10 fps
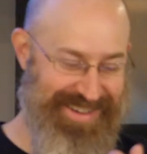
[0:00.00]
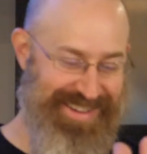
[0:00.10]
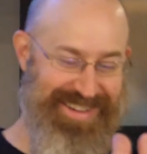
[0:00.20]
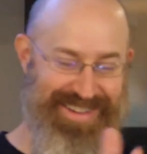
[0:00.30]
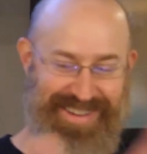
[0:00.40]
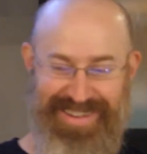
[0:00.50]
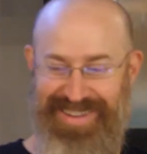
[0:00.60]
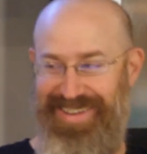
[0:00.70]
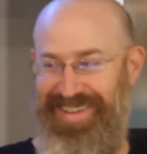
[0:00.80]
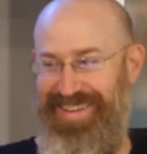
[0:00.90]

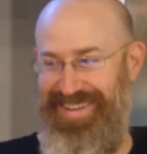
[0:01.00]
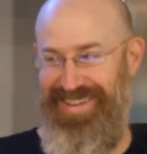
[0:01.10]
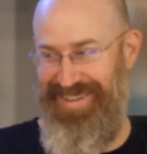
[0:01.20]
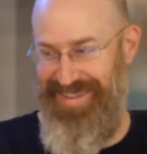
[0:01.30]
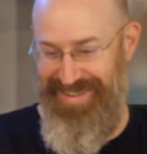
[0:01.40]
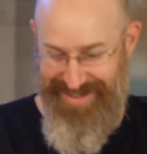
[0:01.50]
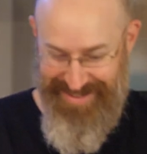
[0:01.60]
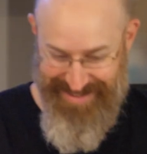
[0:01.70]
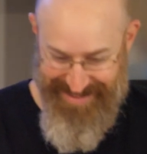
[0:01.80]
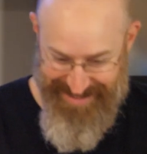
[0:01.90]

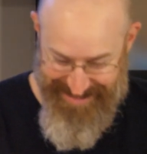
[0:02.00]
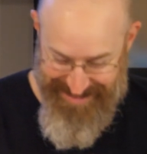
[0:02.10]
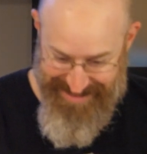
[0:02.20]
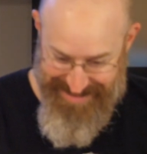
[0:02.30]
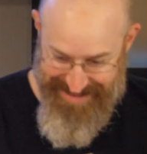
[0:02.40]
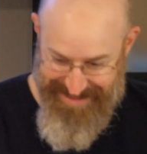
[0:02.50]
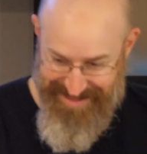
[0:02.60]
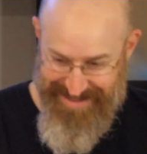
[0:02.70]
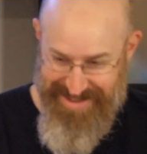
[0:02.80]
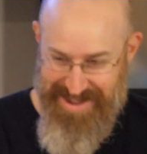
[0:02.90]

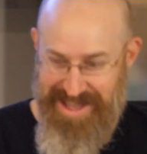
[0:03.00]
(not speaking)